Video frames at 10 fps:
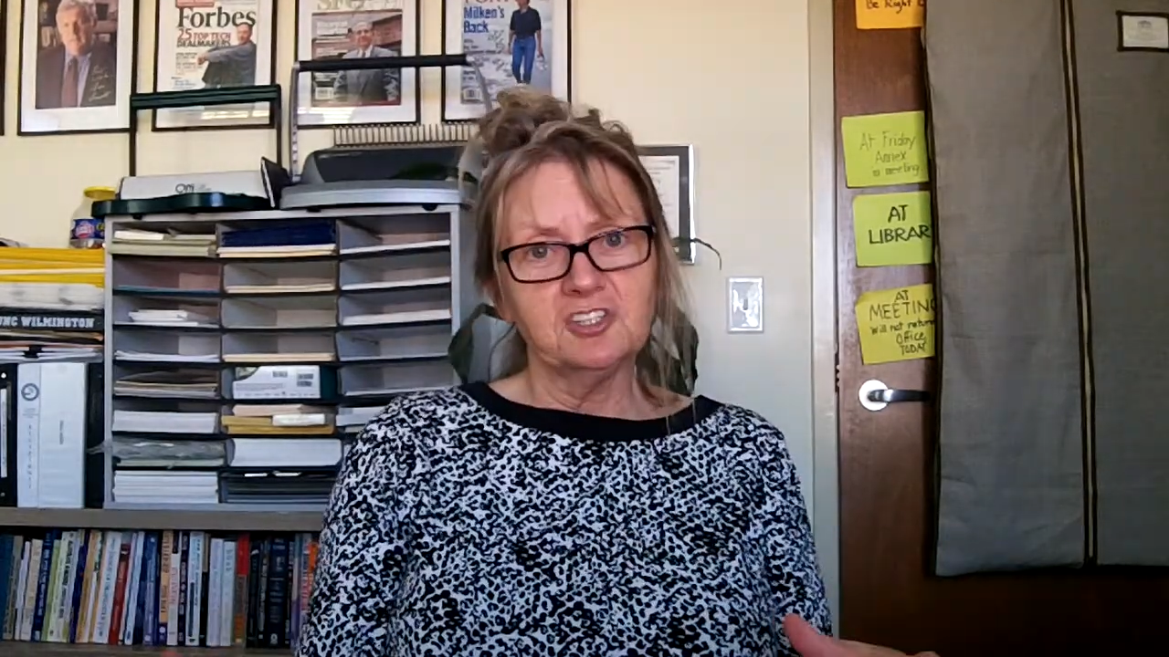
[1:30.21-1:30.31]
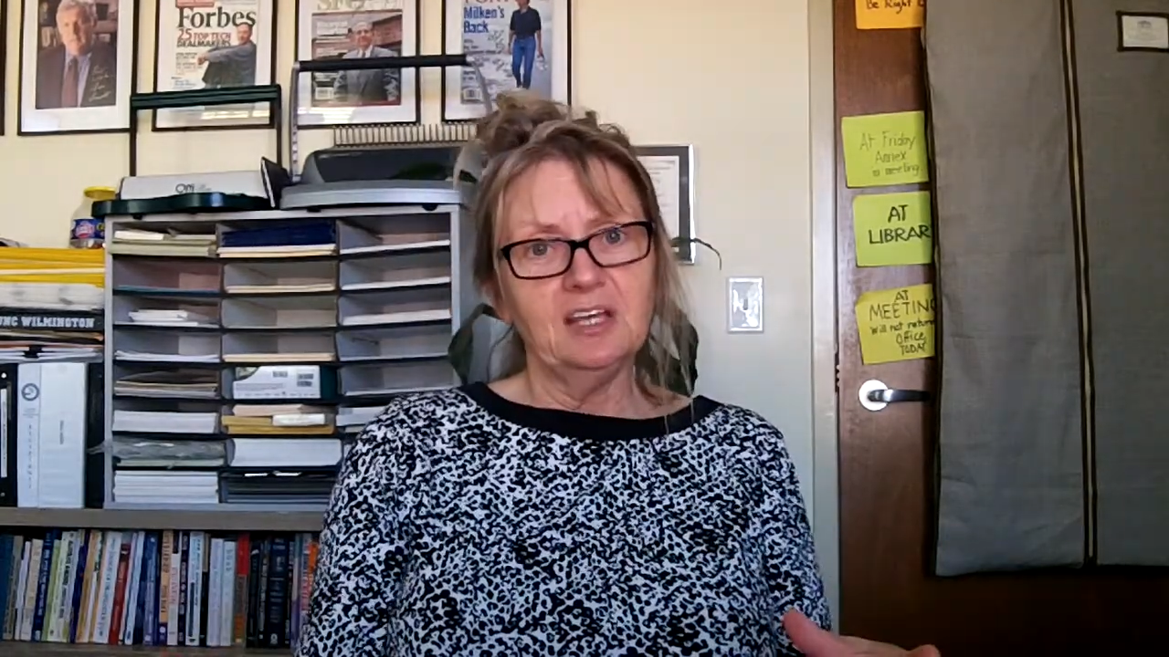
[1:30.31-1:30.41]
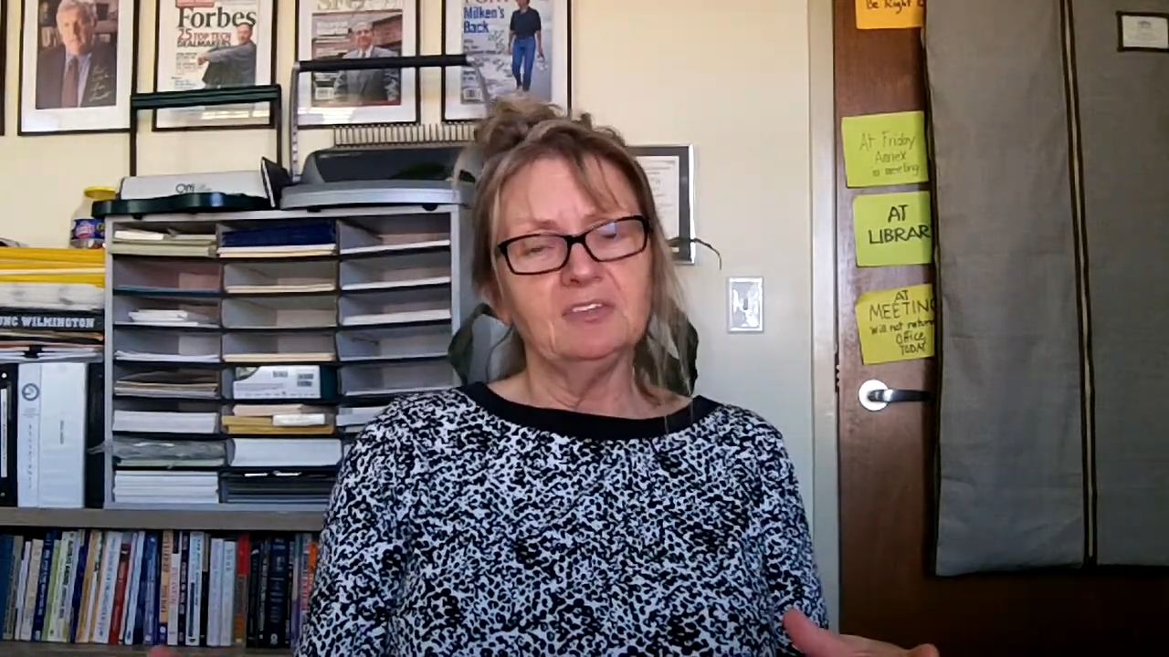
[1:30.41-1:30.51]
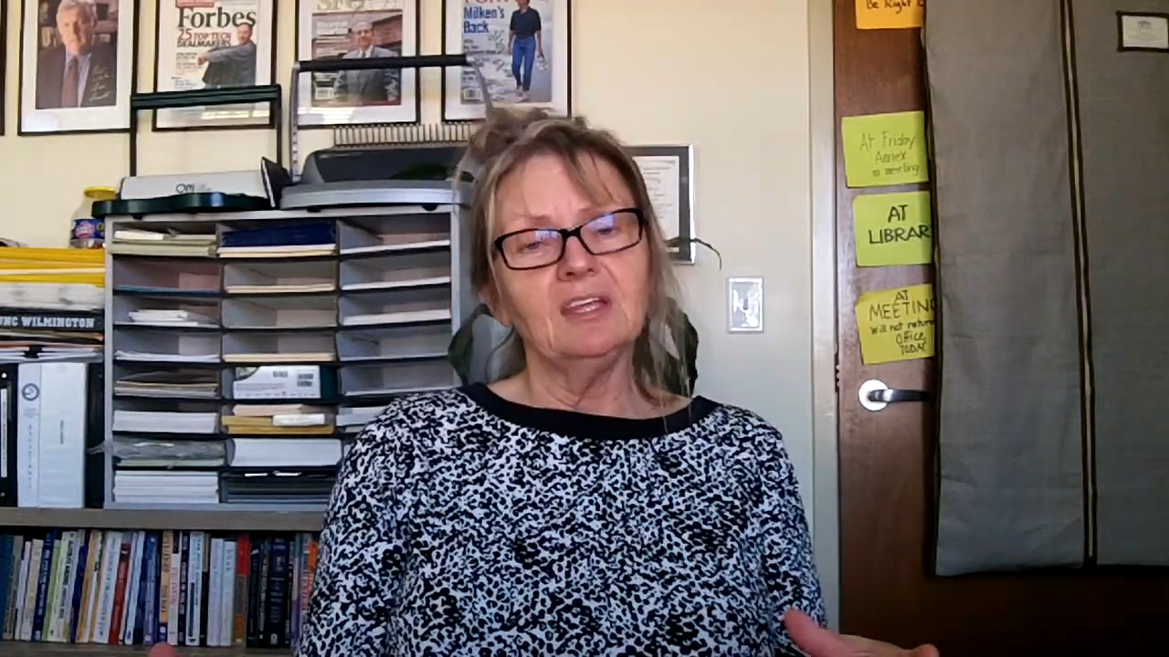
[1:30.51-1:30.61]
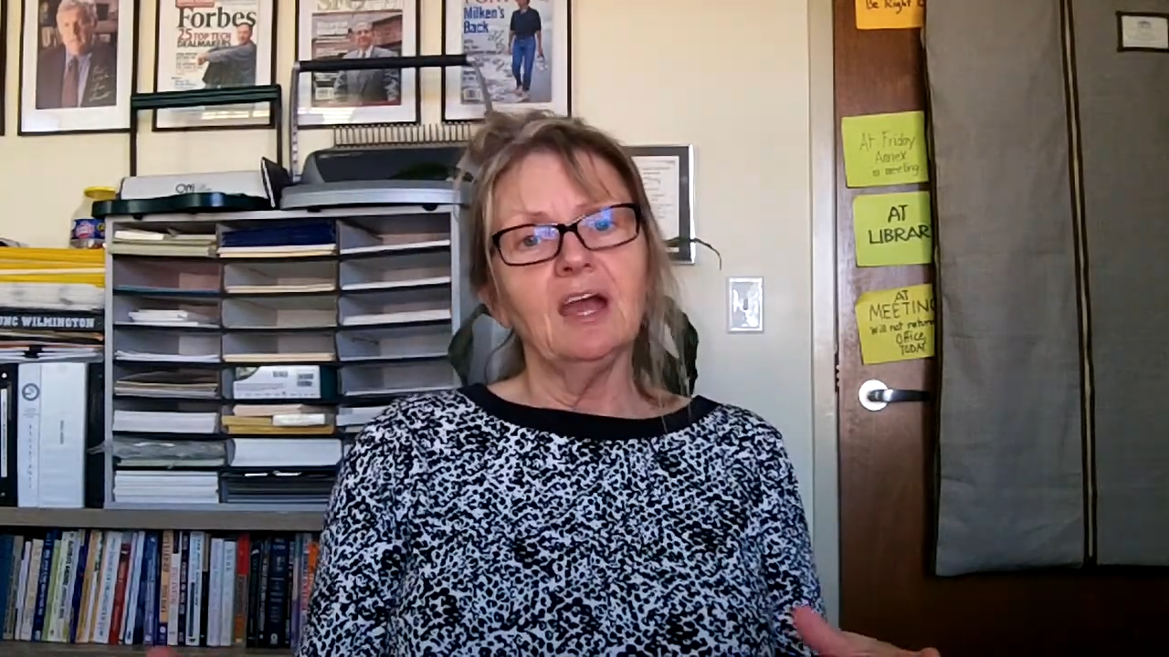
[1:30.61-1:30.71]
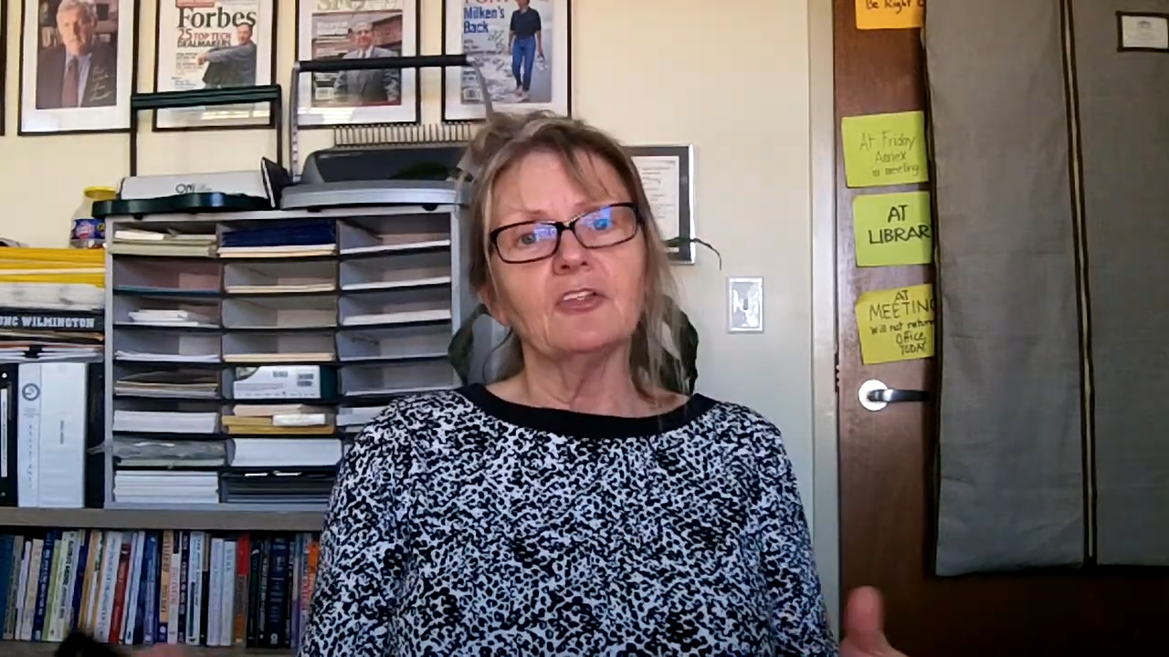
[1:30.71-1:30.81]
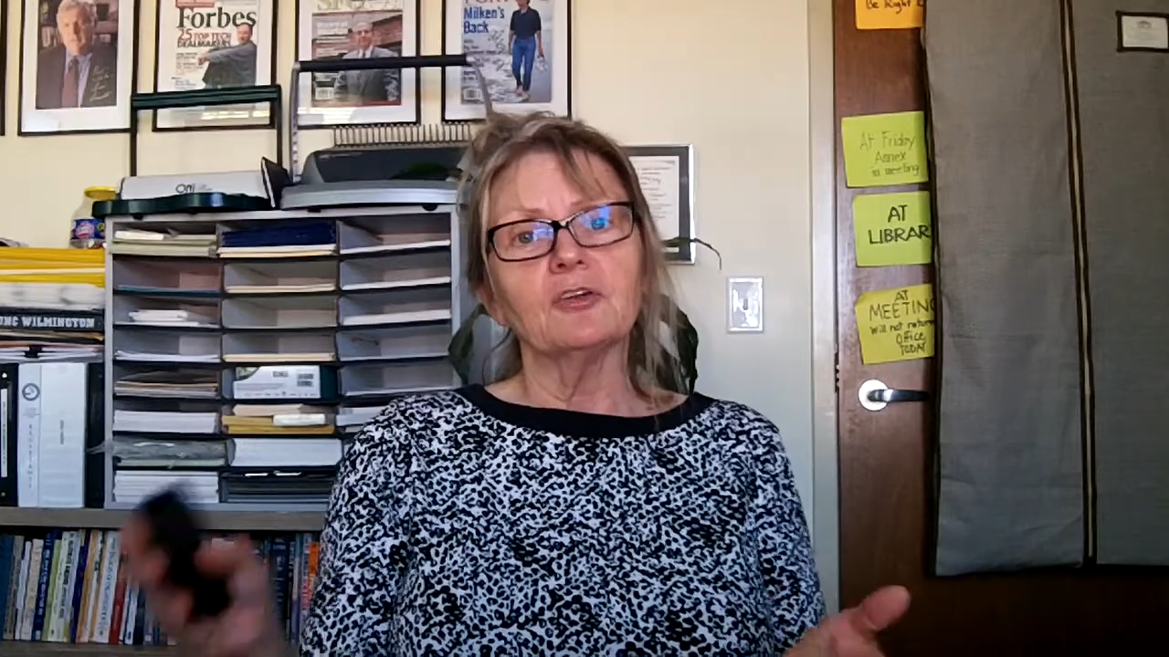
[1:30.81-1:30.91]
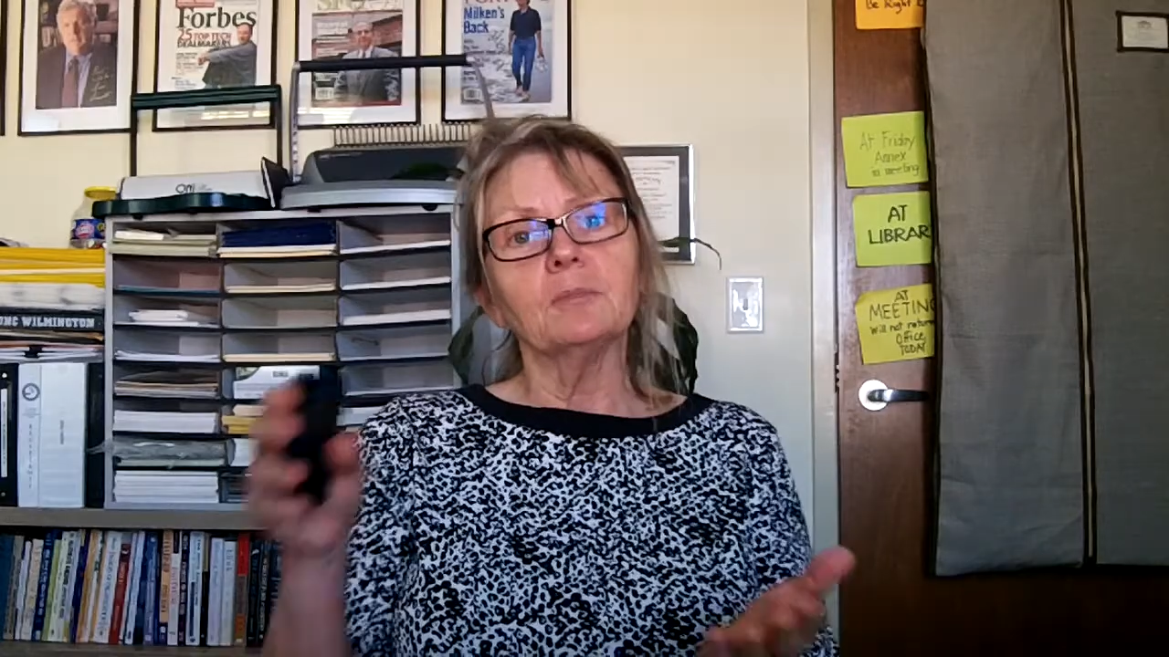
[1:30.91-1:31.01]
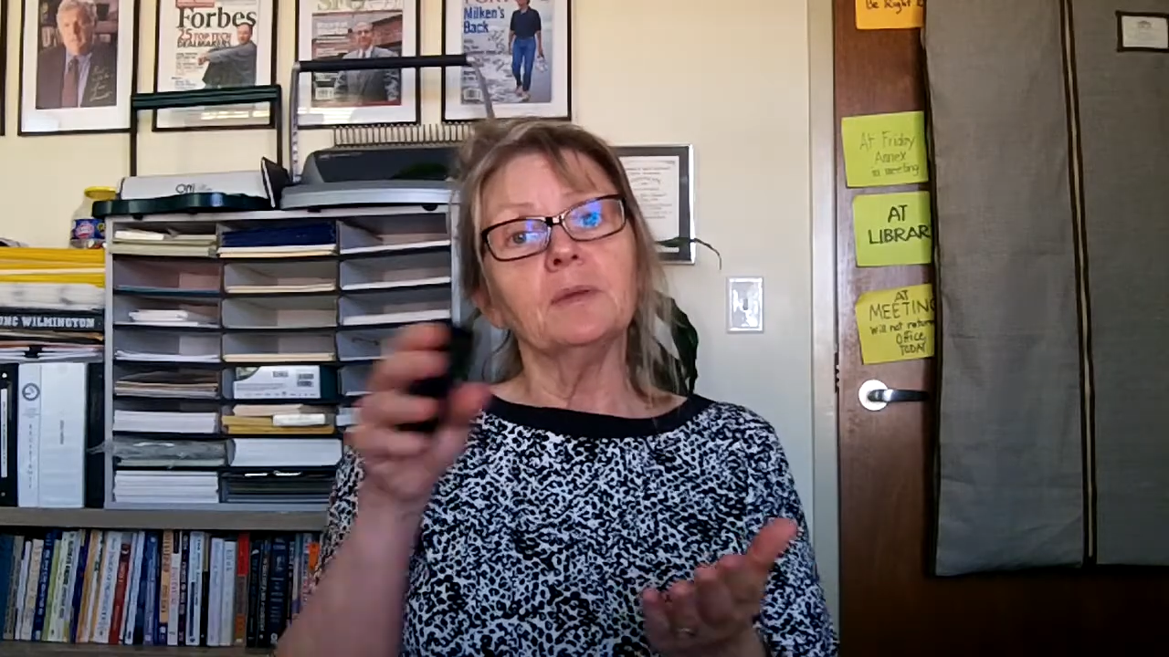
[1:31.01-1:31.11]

that together,